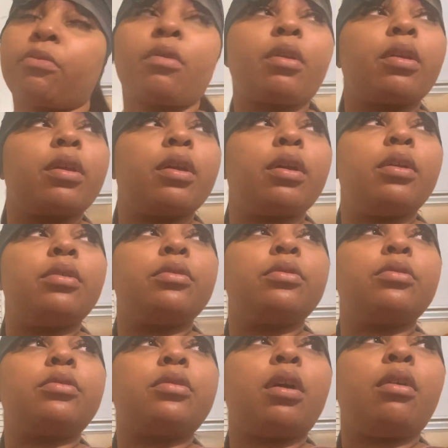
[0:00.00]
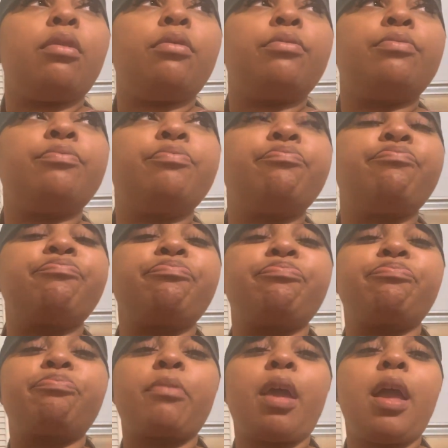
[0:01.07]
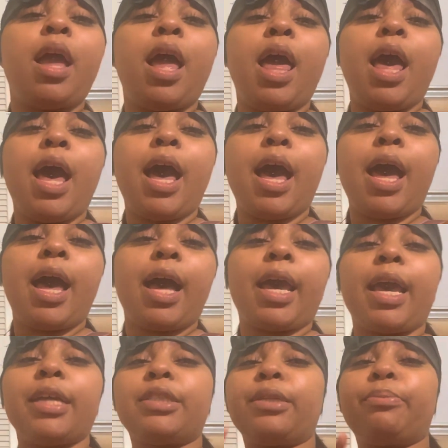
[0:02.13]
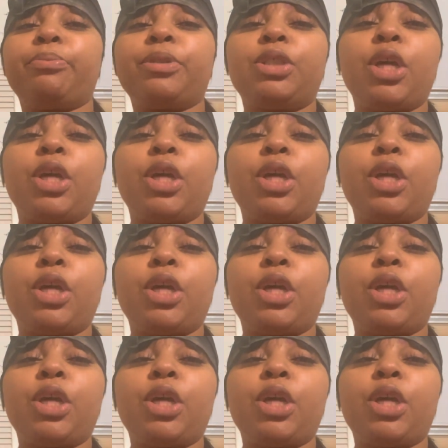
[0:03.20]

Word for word: Hours later. I'll catch up with